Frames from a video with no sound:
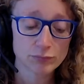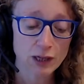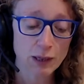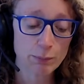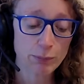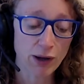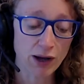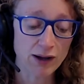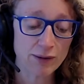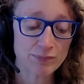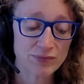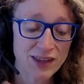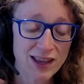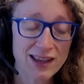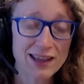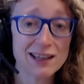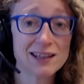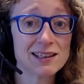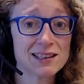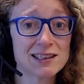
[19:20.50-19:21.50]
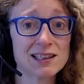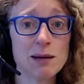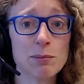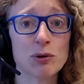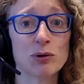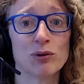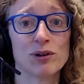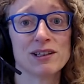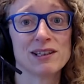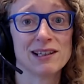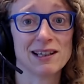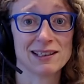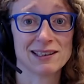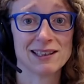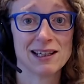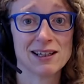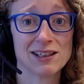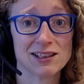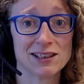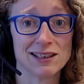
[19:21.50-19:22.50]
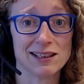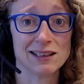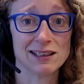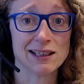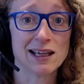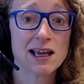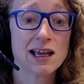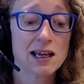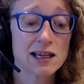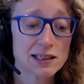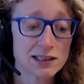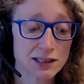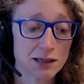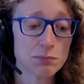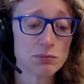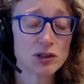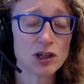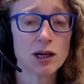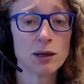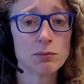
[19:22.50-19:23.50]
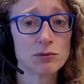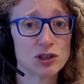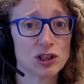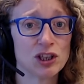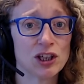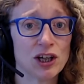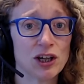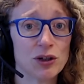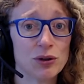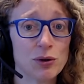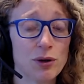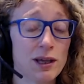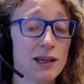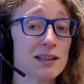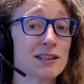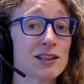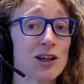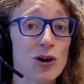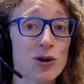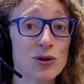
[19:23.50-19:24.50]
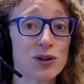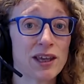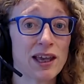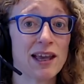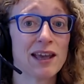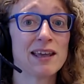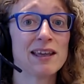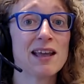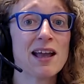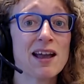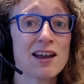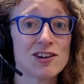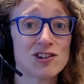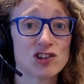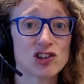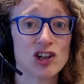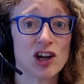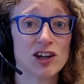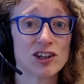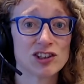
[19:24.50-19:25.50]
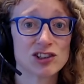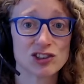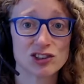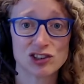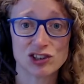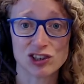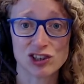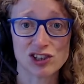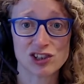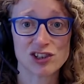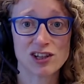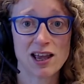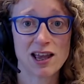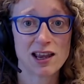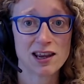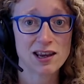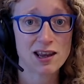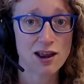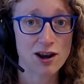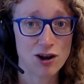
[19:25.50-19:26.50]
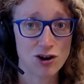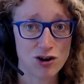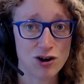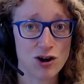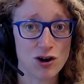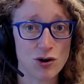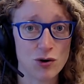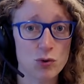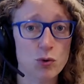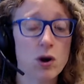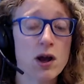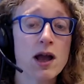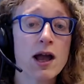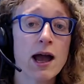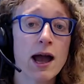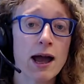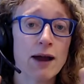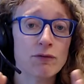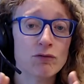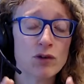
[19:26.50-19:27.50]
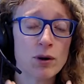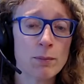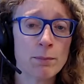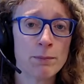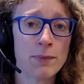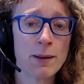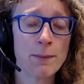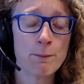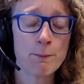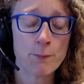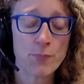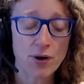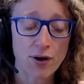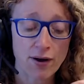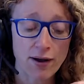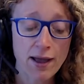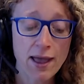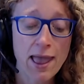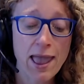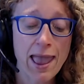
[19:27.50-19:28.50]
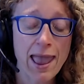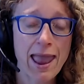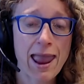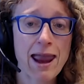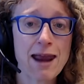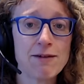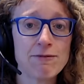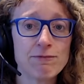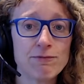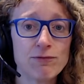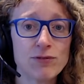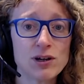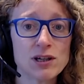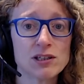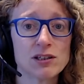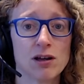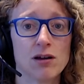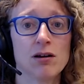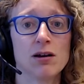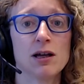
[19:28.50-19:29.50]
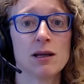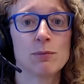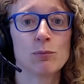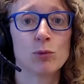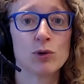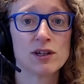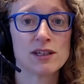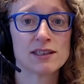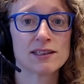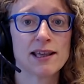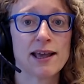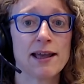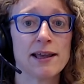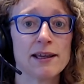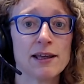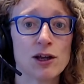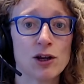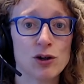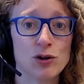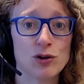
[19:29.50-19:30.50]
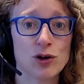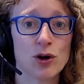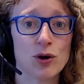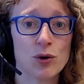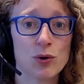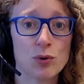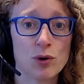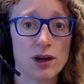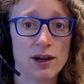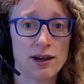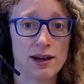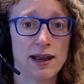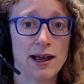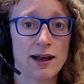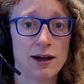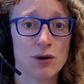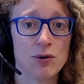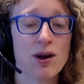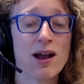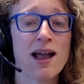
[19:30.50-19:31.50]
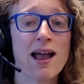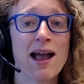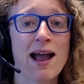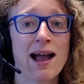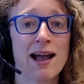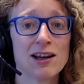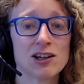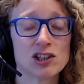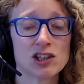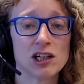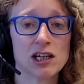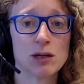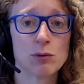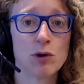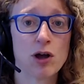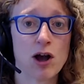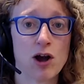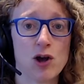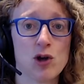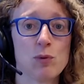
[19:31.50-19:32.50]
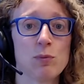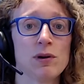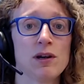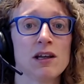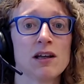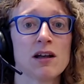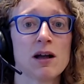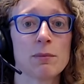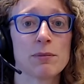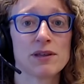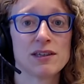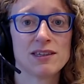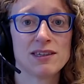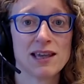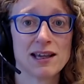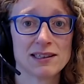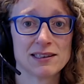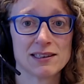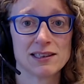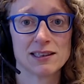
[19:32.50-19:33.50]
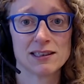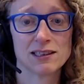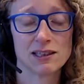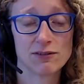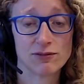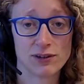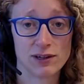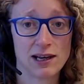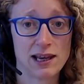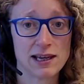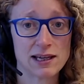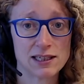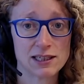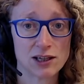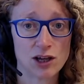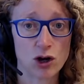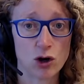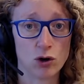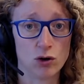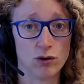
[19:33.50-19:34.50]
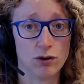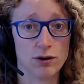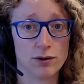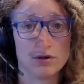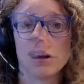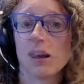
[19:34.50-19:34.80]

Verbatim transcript: But in summary, essentially, sometimes you know it's okay just to say no. And remember, every time we say no now, actually, we're opening up yeses for later on.